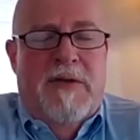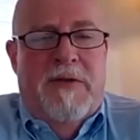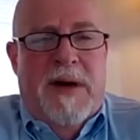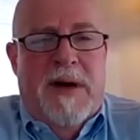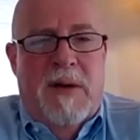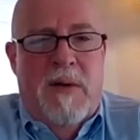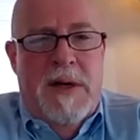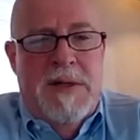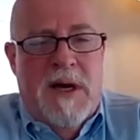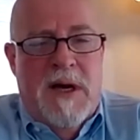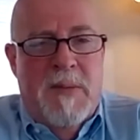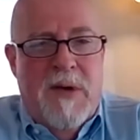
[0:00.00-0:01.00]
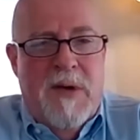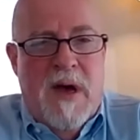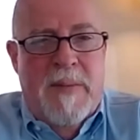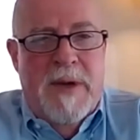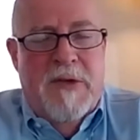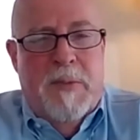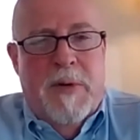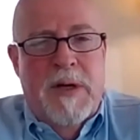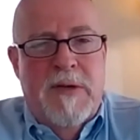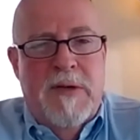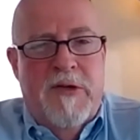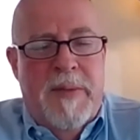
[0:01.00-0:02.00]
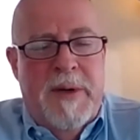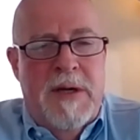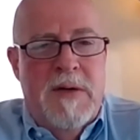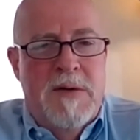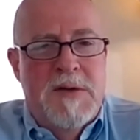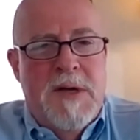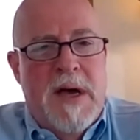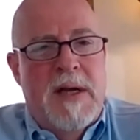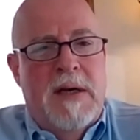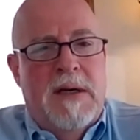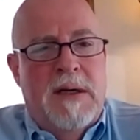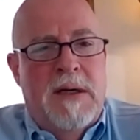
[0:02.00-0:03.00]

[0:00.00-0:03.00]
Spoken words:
follow on Tom's comments, bring in somebody who's done it.